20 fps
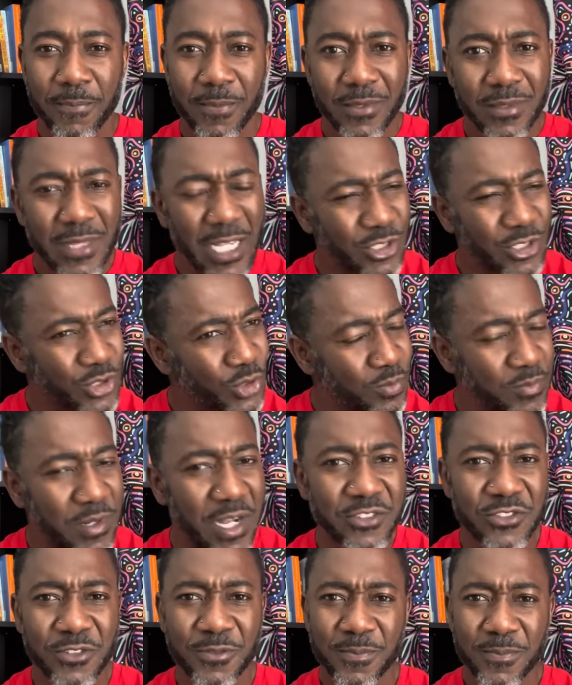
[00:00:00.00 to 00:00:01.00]
That's too
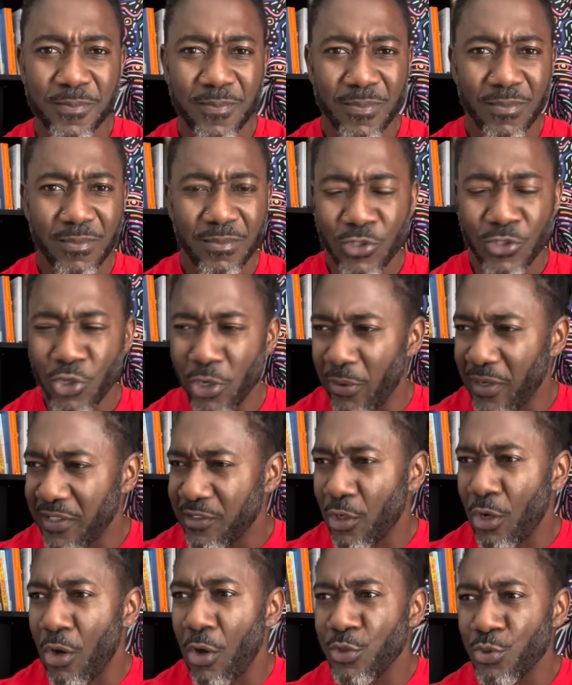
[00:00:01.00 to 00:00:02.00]
much. You already
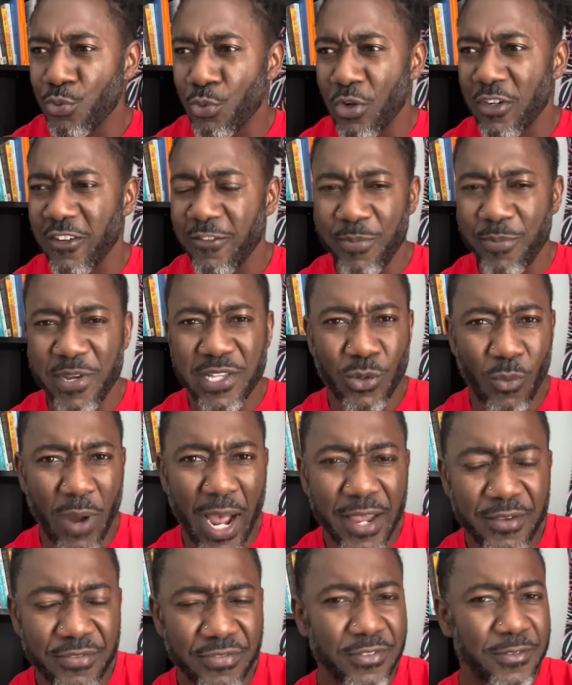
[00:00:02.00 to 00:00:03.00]
took on the role of being a
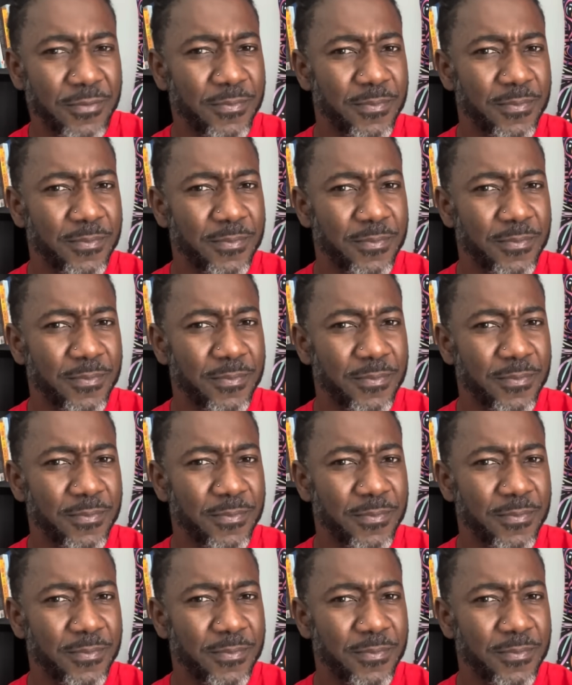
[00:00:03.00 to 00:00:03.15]
wife.